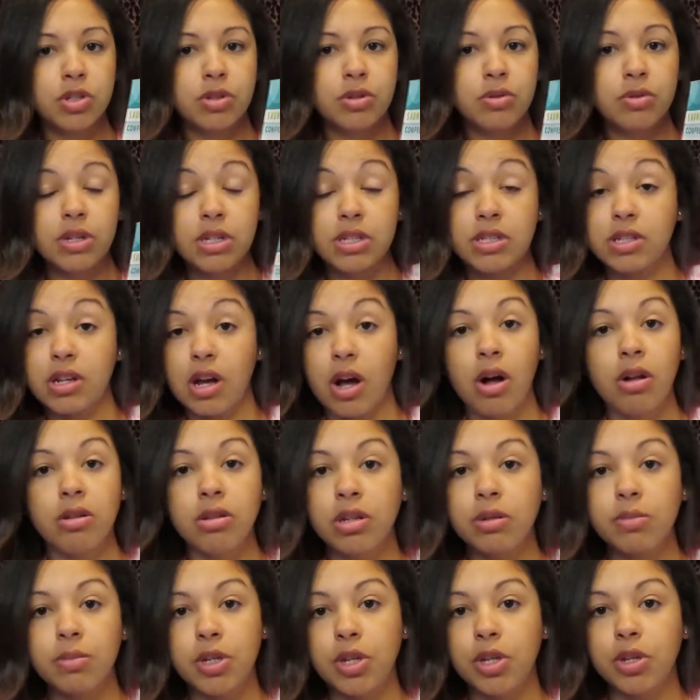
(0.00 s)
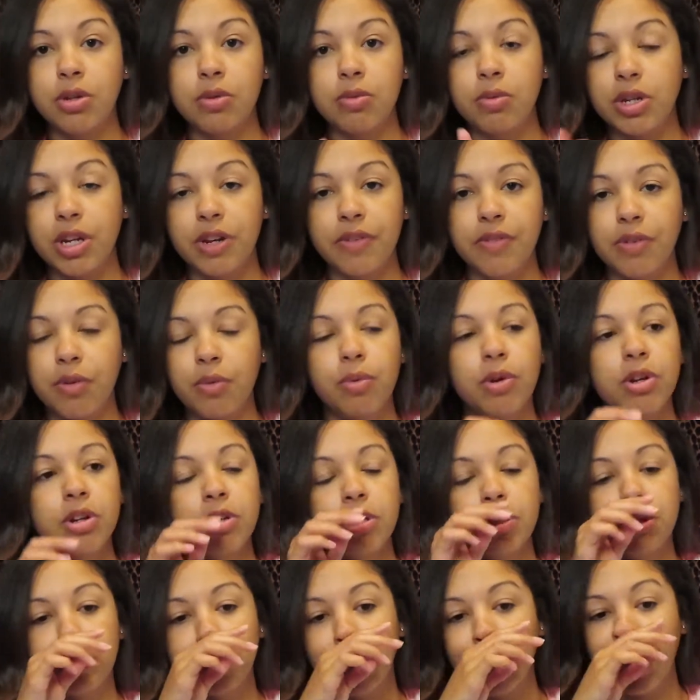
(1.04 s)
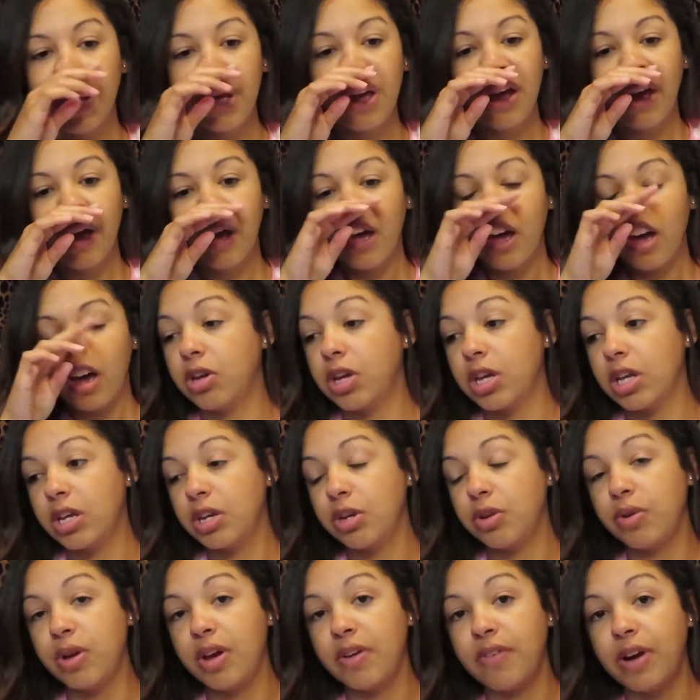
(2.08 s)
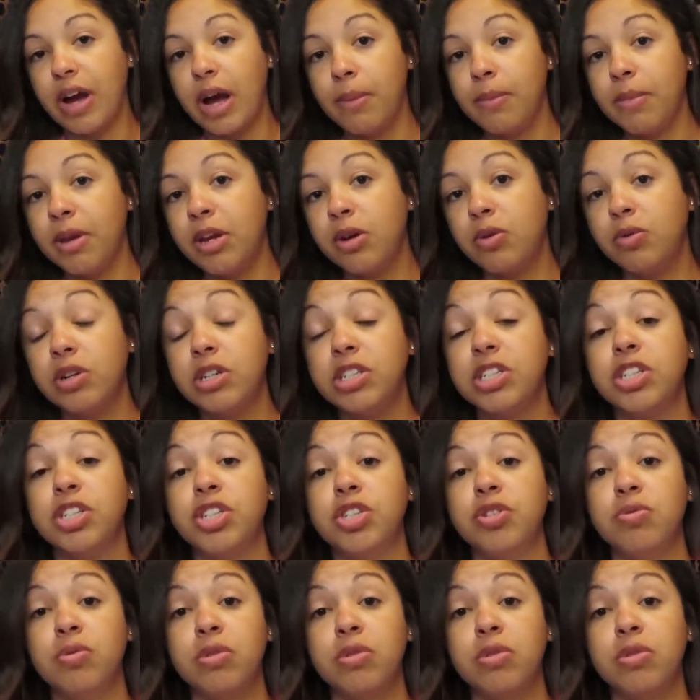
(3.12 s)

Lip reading: It's all up to you, whatever you want to do. You can do every how many questions you